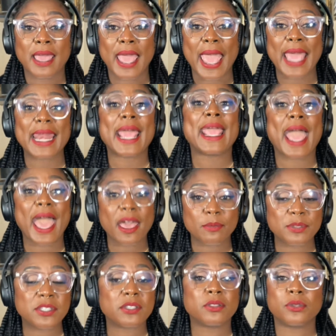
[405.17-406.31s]
And I
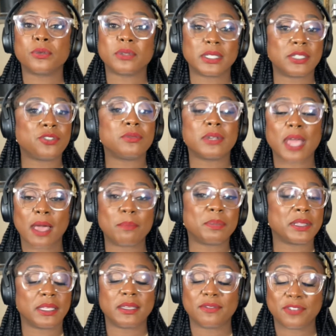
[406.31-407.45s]
absolutely do not
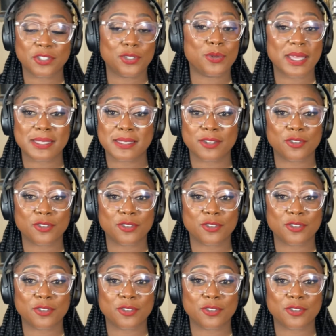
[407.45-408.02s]
believe in U.S.